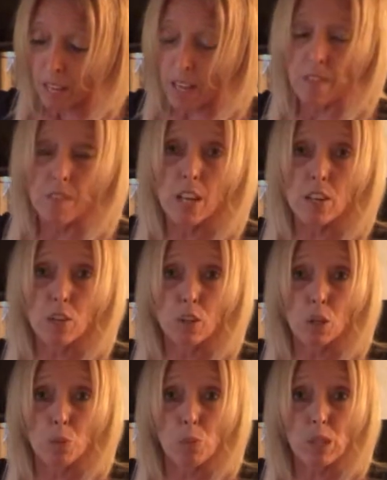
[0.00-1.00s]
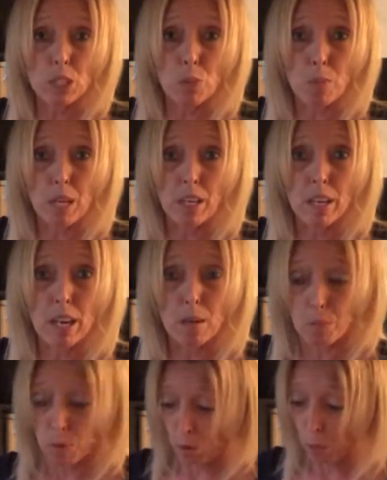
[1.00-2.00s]
and then you're gonna whisk beat it
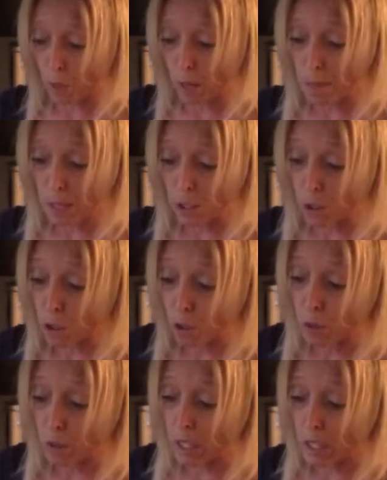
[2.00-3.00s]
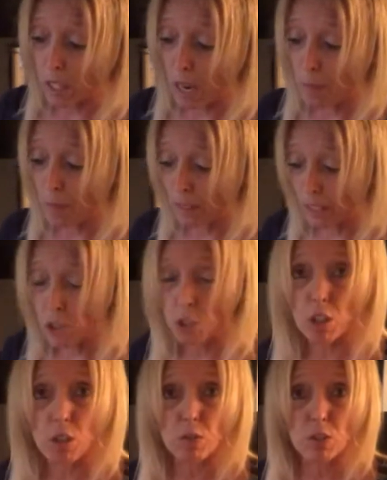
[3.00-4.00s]
up. What I'm gonna do is I'm gonna let
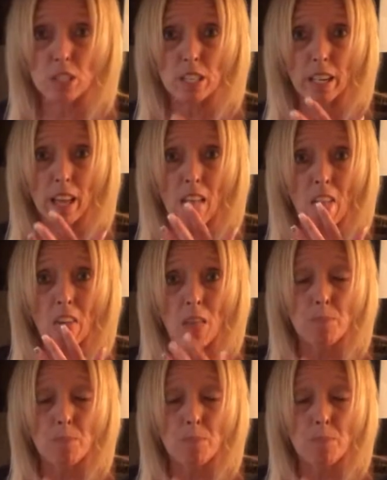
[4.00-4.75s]
you go for a second.